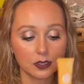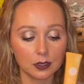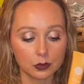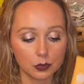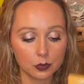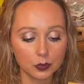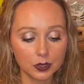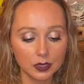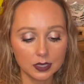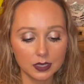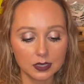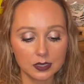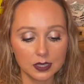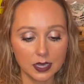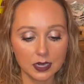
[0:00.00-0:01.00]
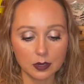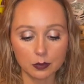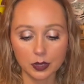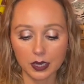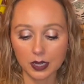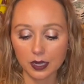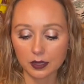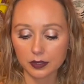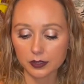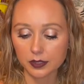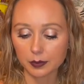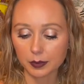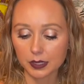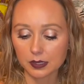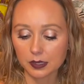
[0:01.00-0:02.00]
I was really excited when I got this
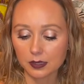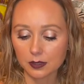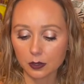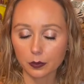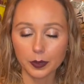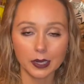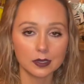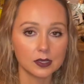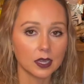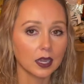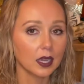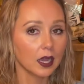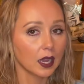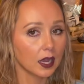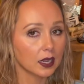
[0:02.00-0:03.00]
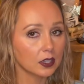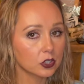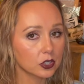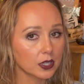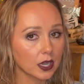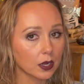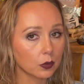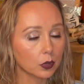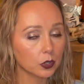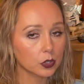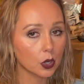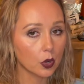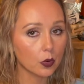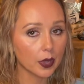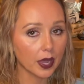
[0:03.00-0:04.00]
in my seasonal box, and it just kind of works
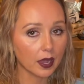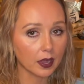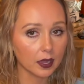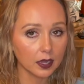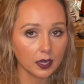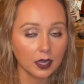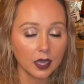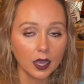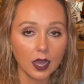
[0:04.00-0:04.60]
okay.